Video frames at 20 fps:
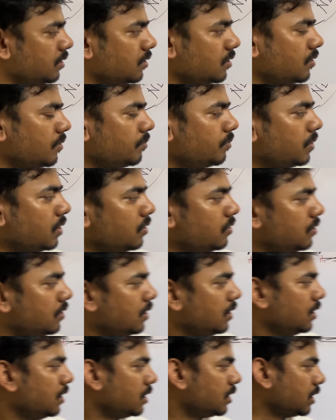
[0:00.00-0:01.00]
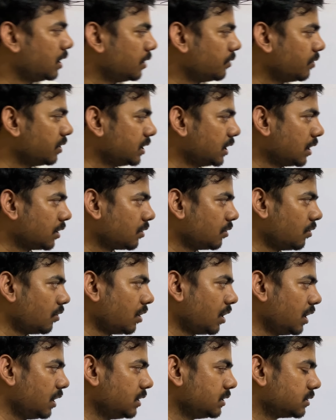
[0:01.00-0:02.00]
compound, that whether
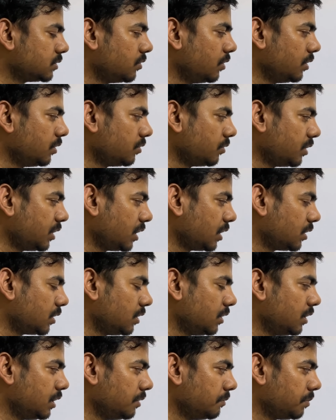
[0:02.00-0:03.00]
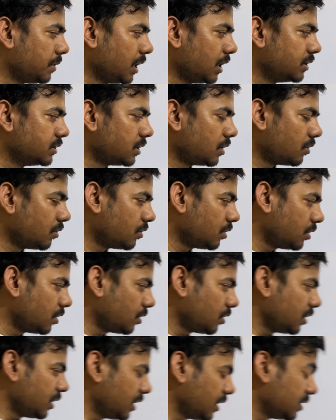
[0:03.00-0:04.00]
chlorel is going to give Cannizzaro or
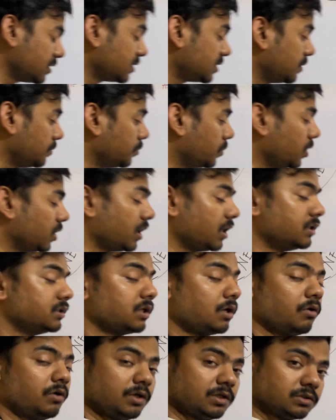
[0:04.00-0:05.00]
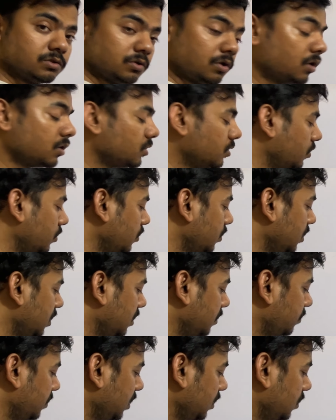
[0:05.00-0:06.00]
not. Yes, simple Cannizzaro it is not
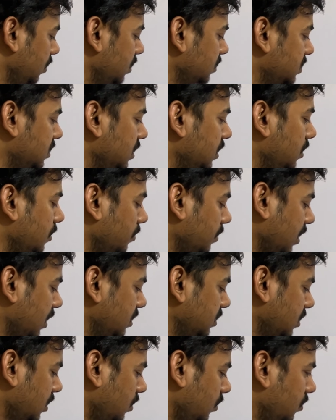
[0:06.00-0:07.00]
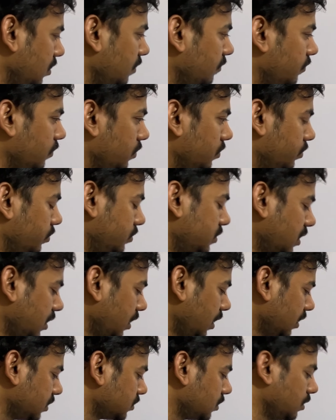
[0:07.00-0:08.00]
giving. Instead of Cannizzaro, if you do the
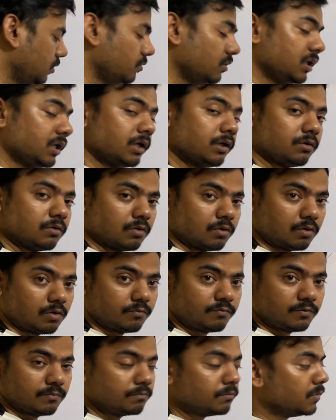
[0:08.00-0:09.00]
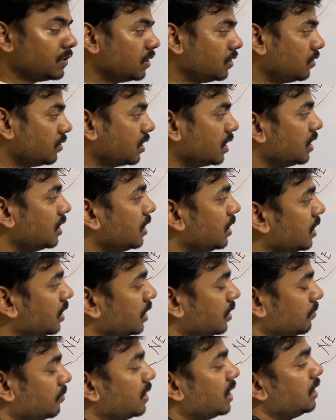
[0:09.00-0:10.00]
reaction, you will get chloroform. Okay,
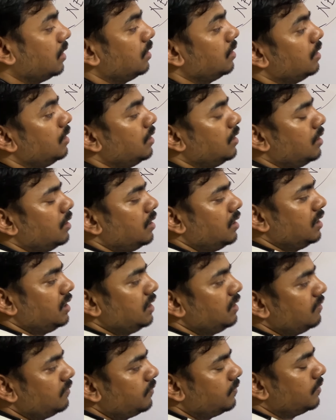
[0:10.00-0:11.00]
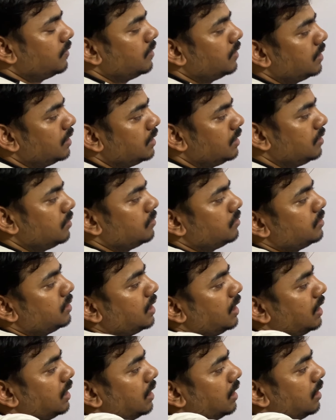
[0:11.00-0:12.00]
but if you
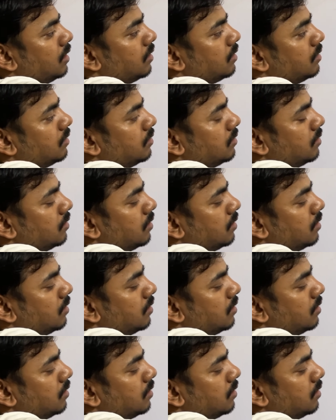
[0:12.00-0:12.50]
take in